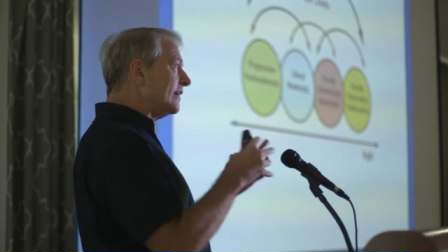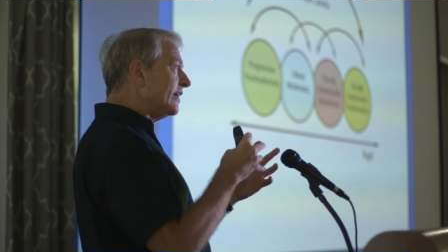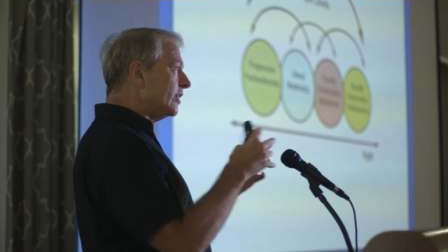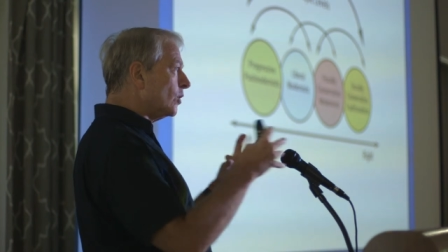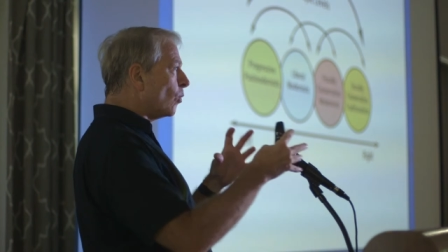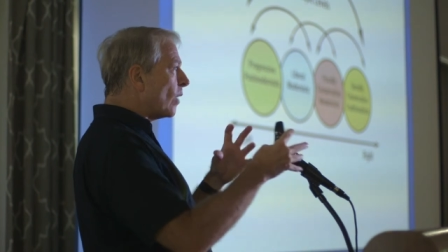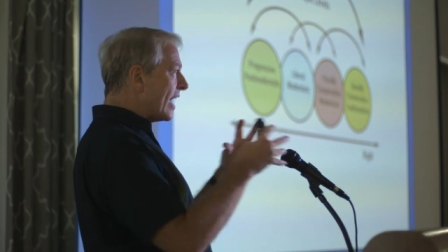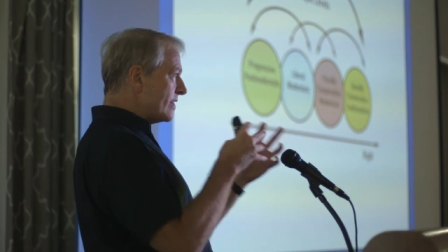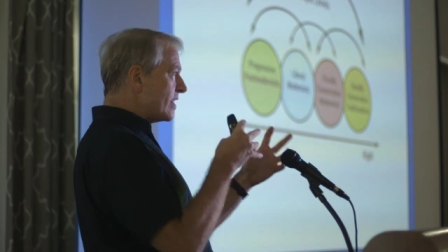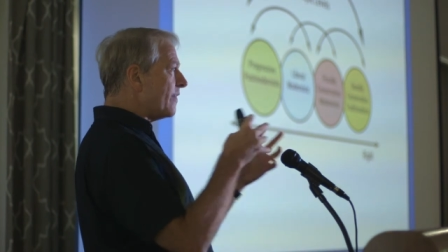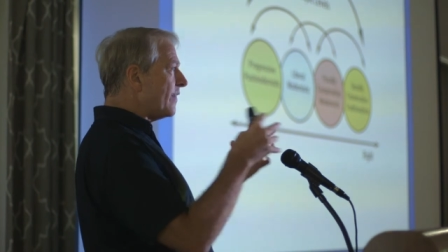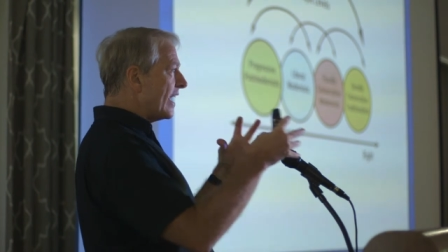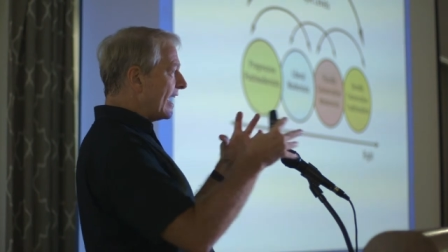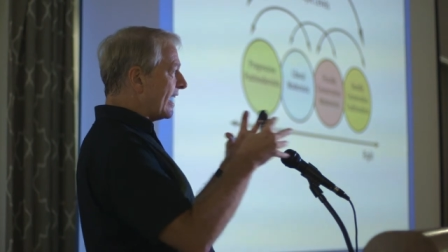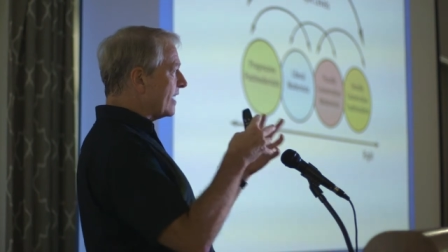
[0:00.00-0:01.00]
in a way
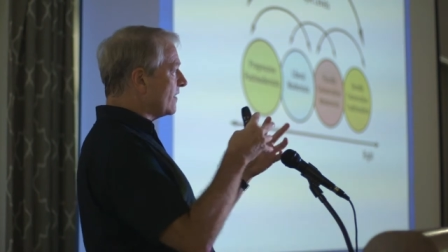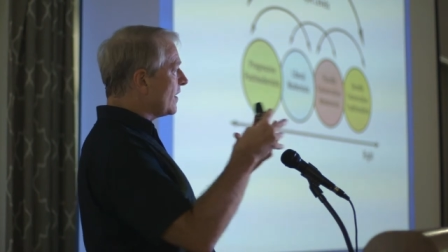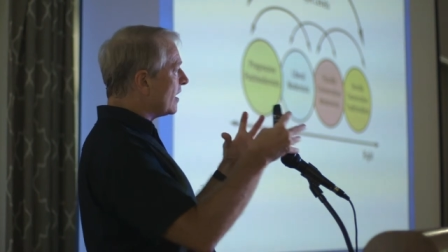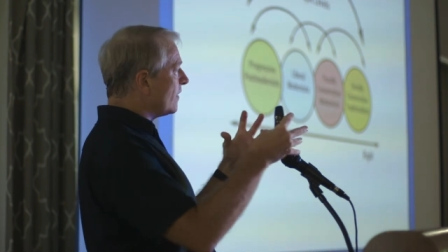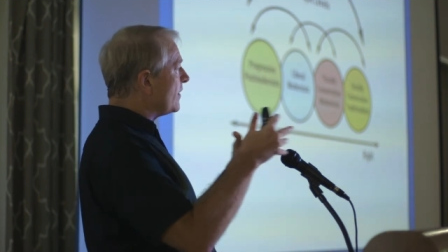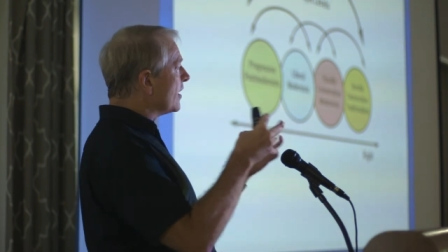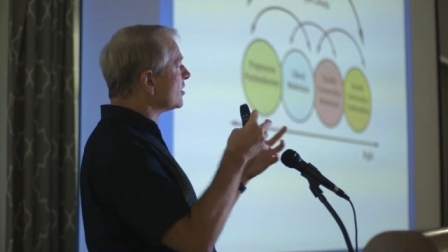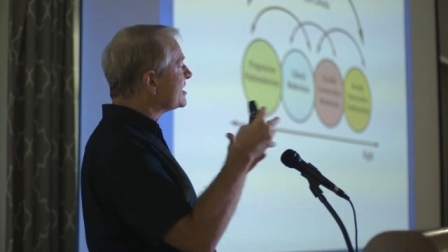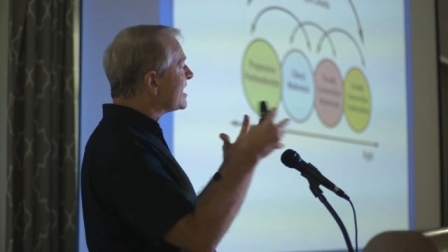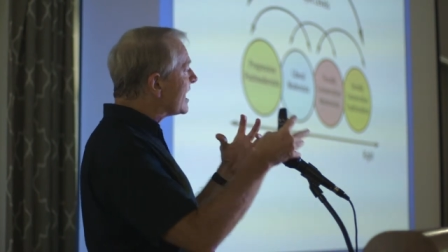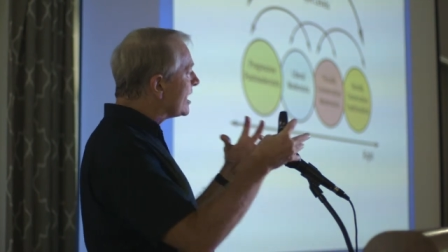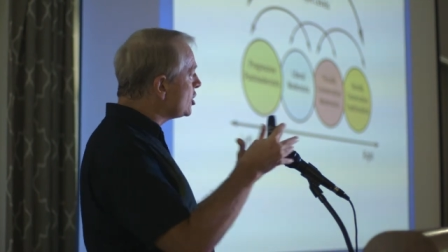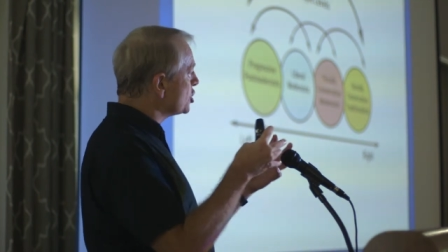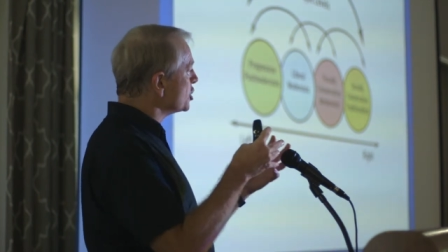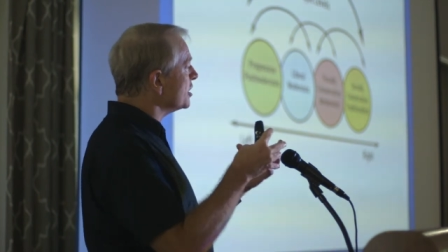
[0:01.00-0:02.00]
that they their, their
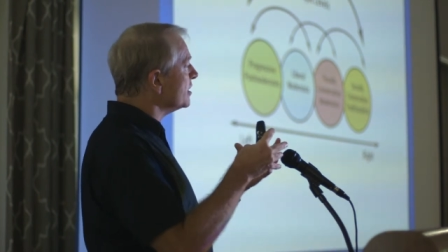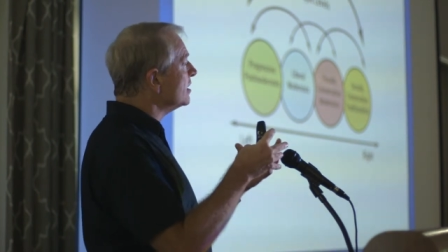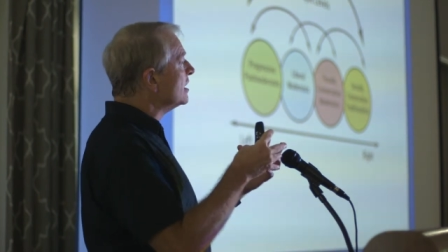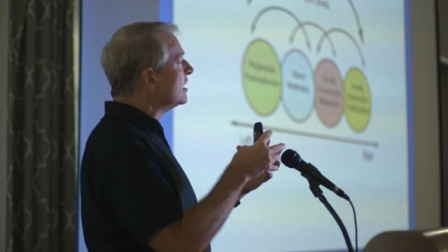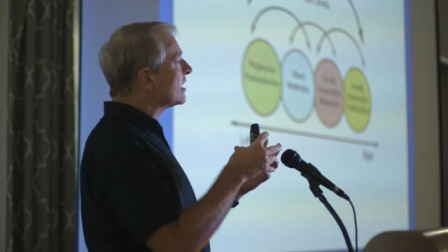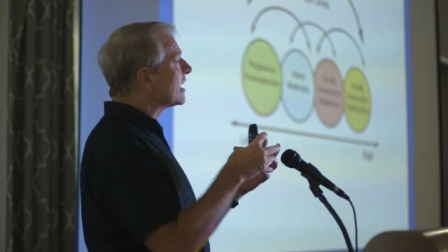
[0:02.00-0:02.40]
tension